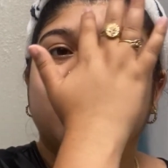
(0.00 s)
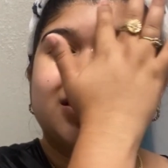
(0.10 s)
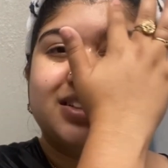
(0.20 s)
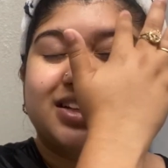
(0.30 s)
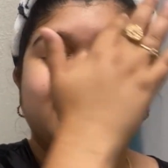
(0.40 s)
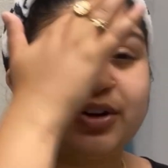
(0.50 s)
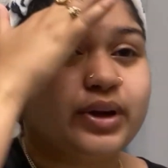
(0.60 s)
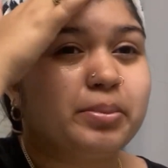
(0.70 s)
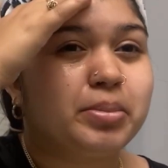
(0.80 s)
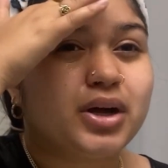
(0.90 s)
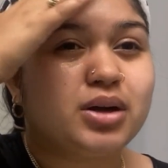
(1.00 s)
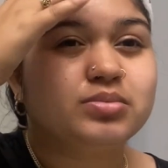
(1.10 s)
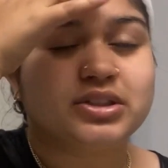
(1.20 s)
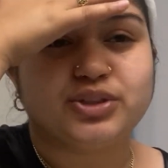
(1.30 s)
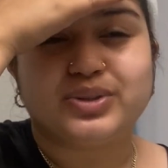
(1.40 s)
And that's how you get
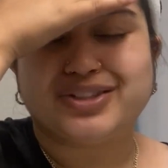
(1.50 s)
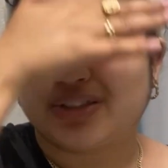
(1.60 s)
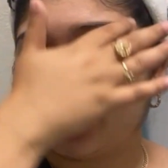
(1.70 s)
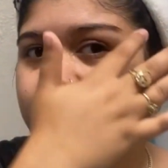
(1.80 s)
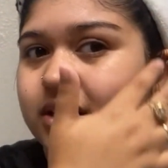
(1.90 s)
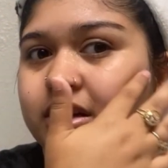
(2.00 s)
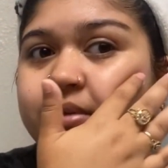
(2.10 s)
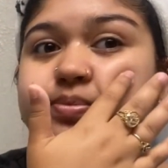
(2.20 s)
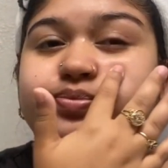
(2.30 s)
bumps and you irritate it.